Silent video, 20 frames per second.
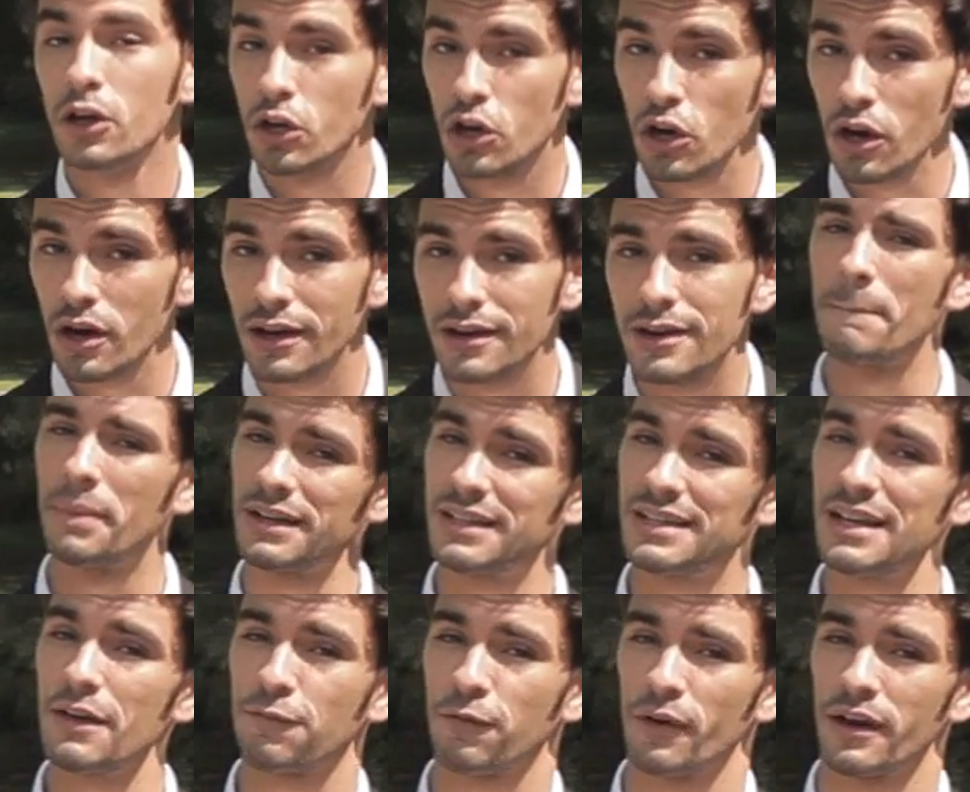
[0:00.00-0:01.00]
Good, but
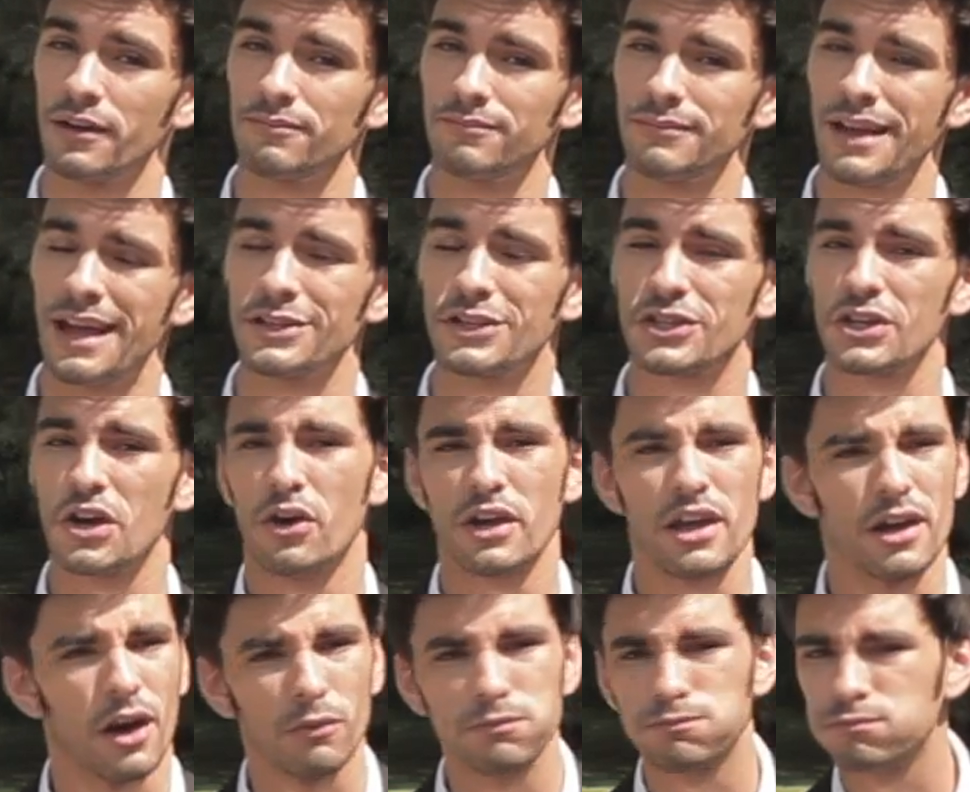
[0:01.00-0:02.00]
different. And so,
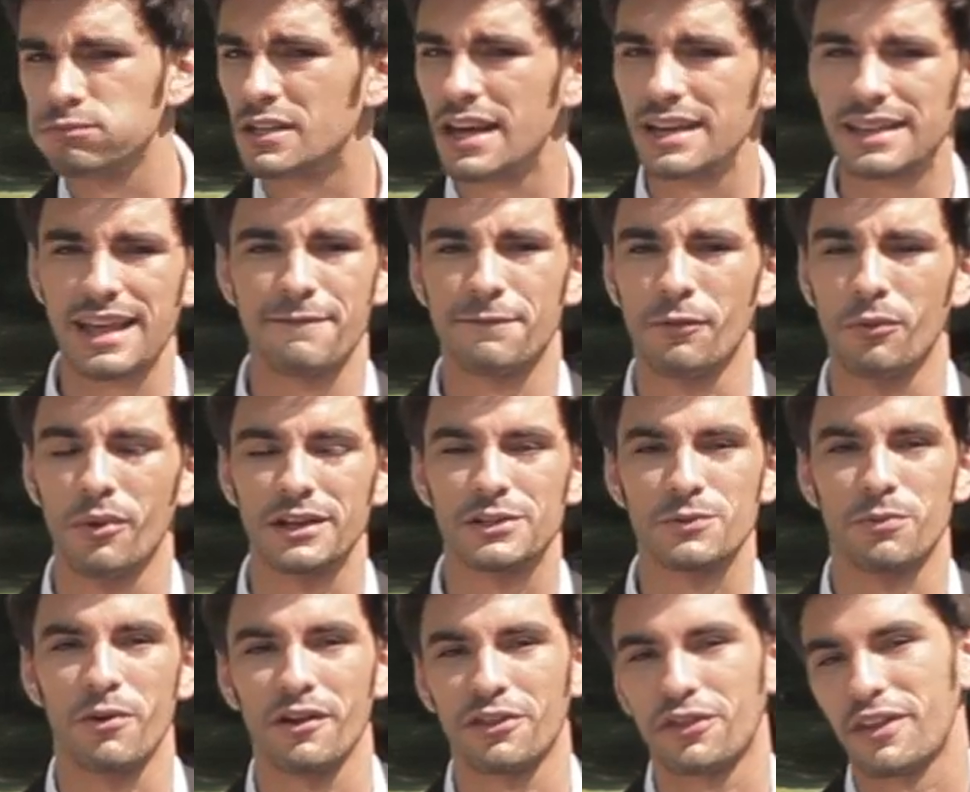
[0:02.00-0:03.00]
you know, take that for what
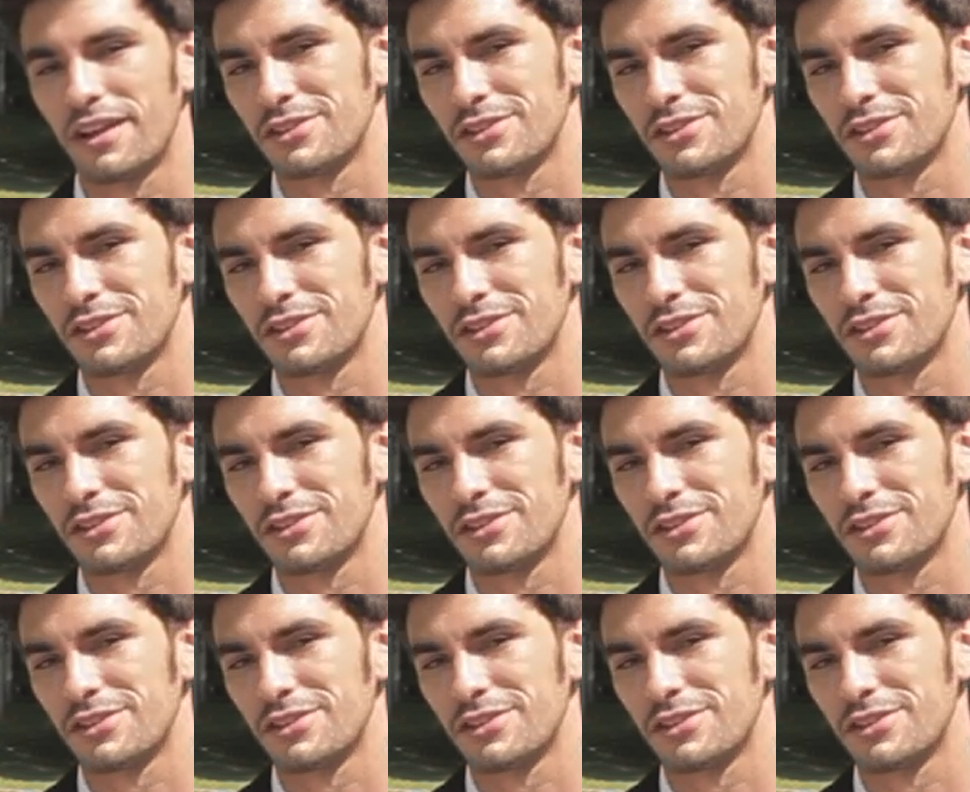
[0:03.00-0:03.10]
it's worth.